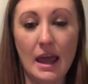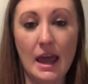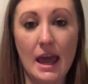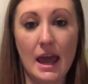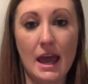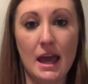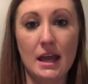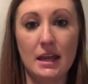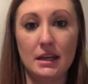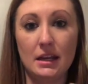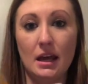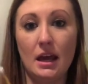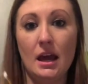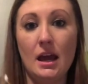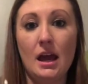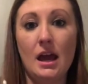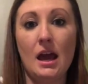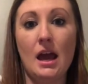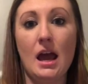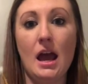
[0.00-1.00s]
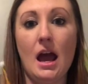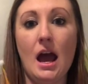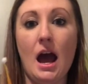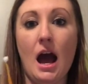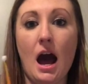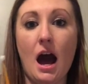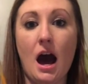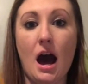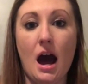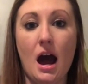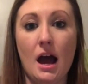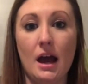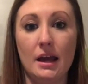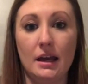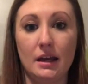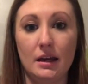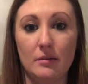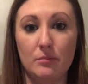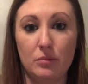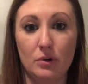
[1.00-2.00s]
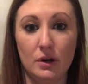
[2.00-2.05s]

and I